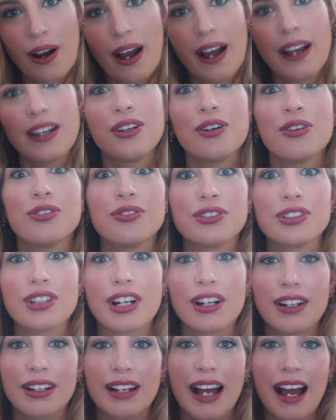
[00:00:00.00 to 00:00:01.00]
I don't
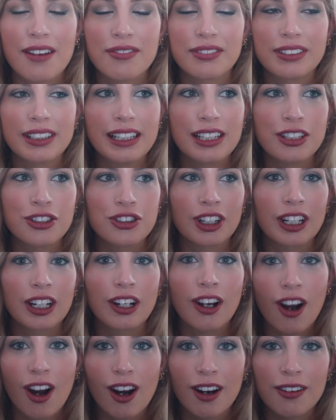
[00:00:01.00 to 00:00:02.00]
avidly drink
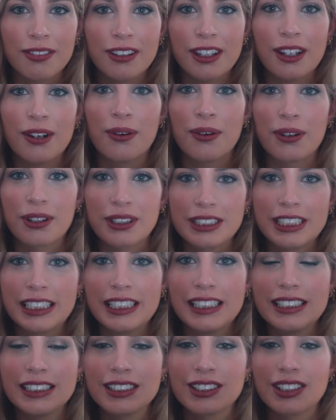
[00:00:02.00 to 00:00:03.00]
coffee or
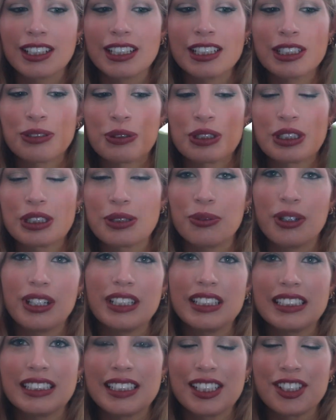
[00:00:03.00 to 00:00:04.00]
tea, so this was the one
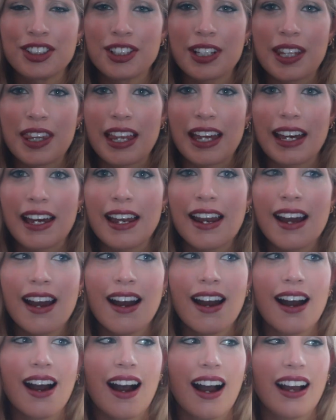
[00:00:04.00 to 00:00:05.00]
decision that
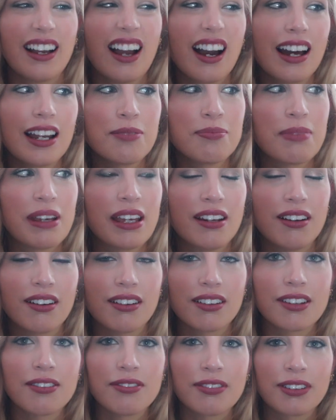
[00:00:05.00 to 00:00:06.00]
I kind of made
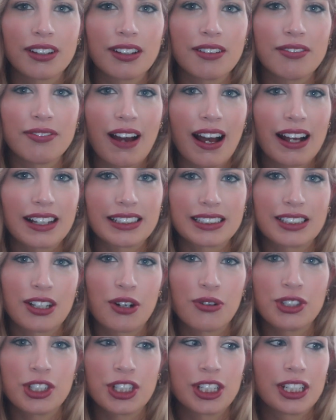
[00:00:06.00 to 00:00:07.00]
on the really fast
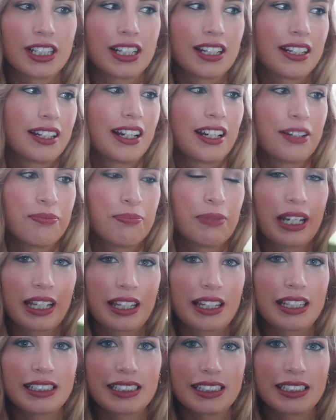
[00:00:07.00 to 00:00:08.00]
notion, and I
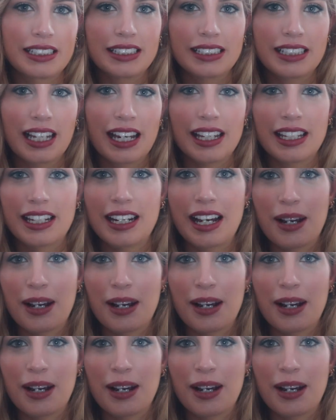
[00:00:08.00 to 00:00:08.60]
picked this instead.